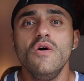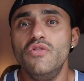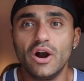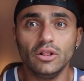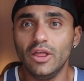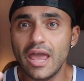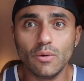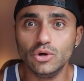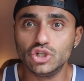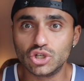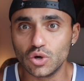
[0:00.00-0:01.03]
their
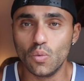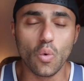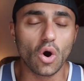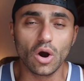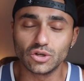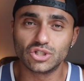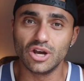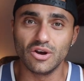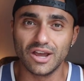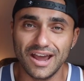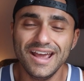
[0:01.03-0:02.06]
language works,
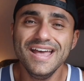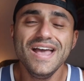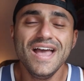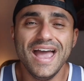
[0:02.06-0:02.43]
okay?